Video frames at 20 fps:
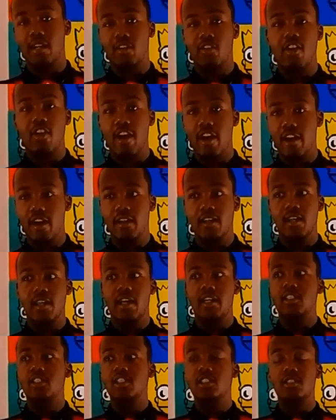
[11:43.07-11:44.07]
I cried.
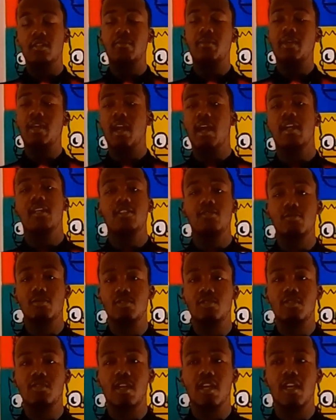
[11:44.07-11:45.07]
Like, just to be honest
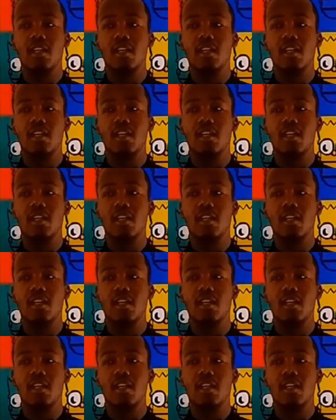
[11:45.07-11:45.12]
with you